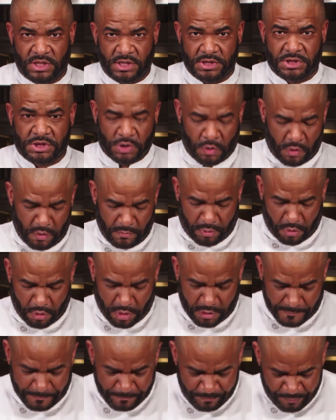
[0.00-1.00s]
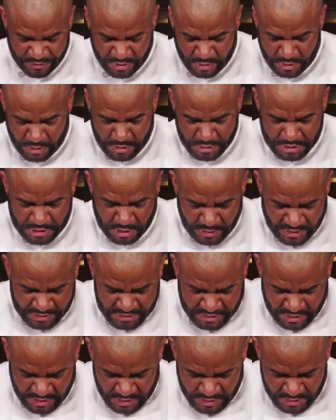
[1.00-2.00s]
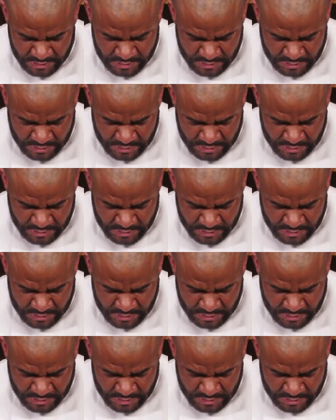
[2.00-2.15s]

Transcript: is so important. So let's get it